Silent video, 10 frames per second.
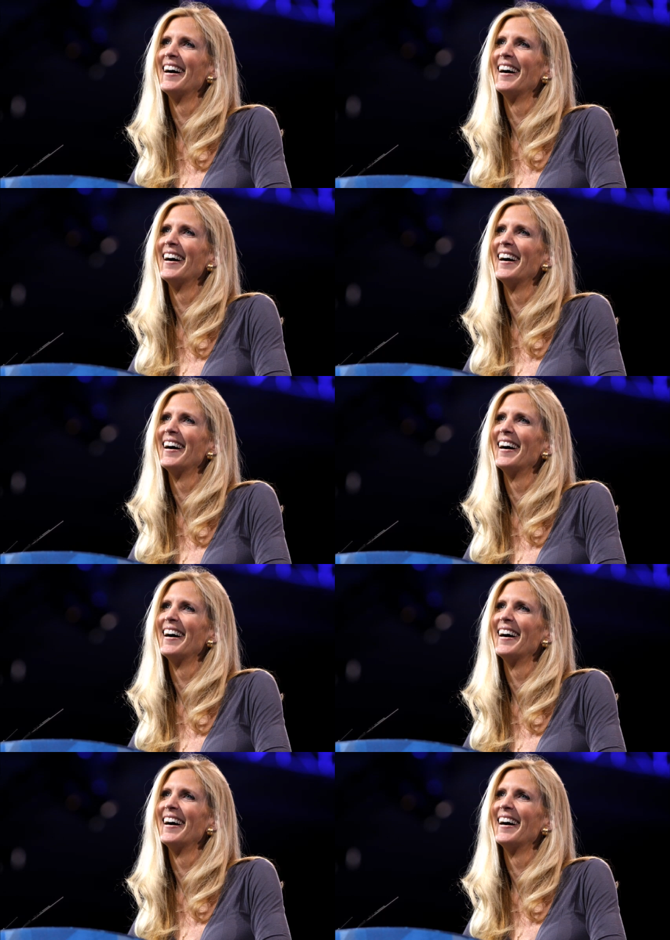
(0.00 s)

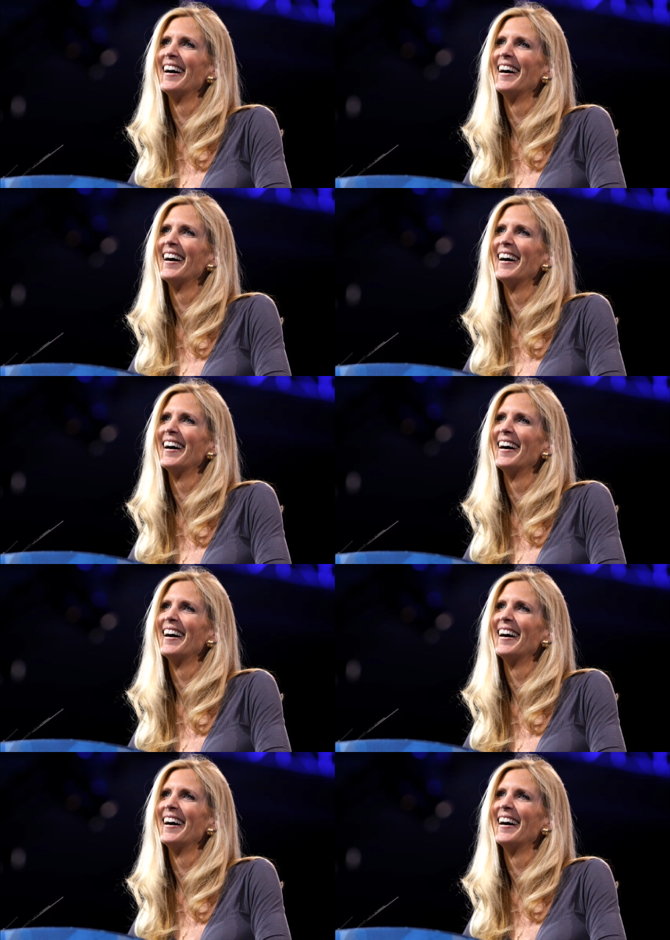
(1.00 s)

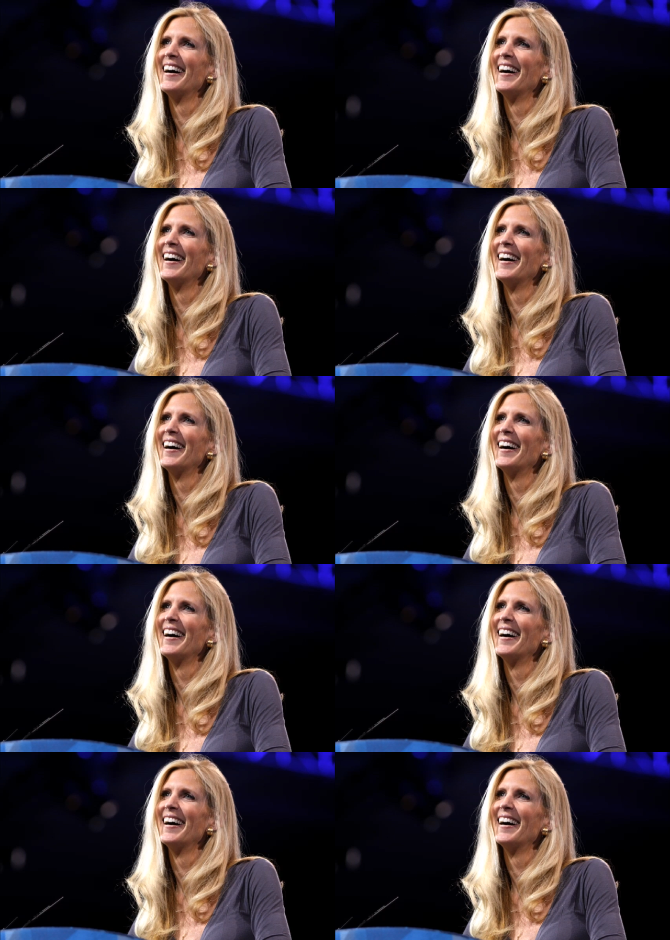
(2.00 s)

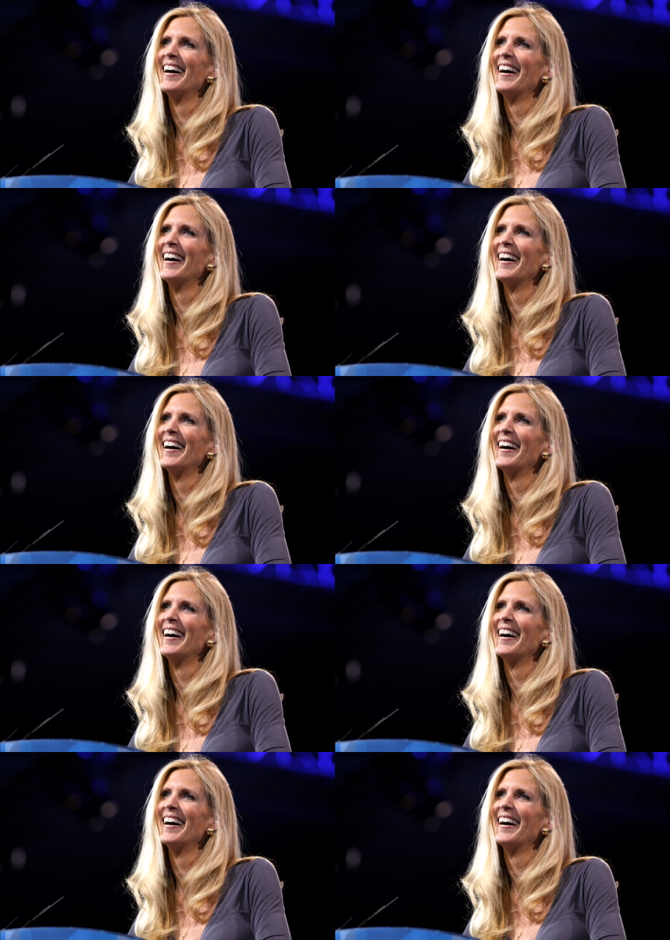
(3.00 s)

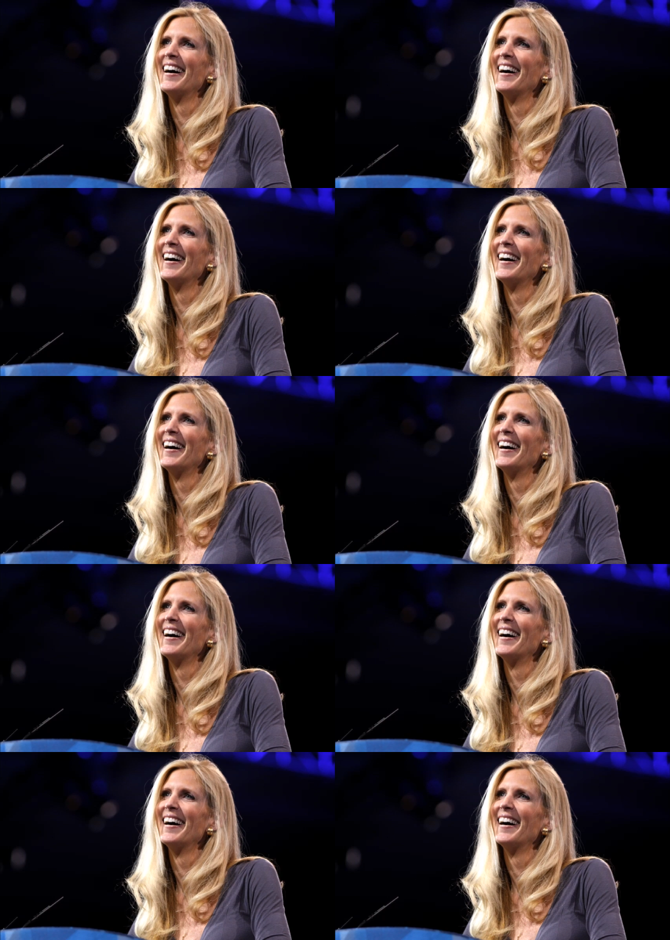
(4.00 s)

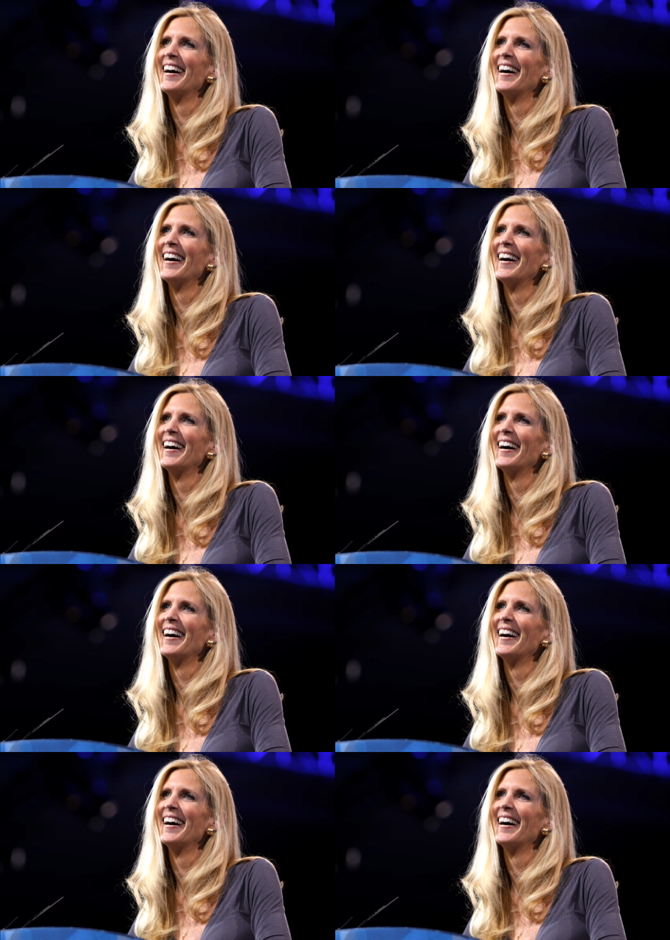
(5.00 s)

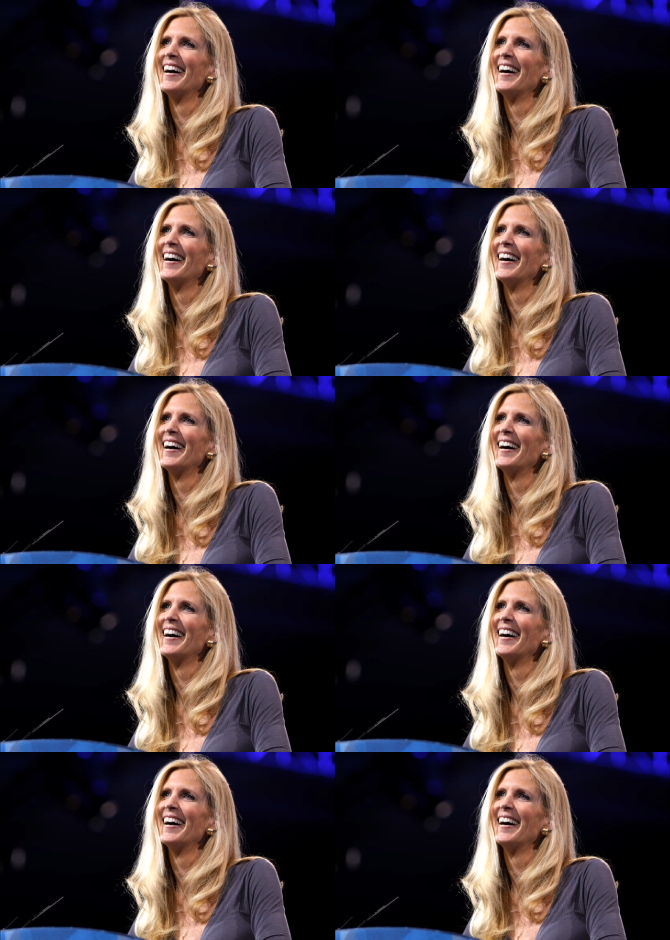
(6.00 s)
The face doesn't move, so there is nothing to read.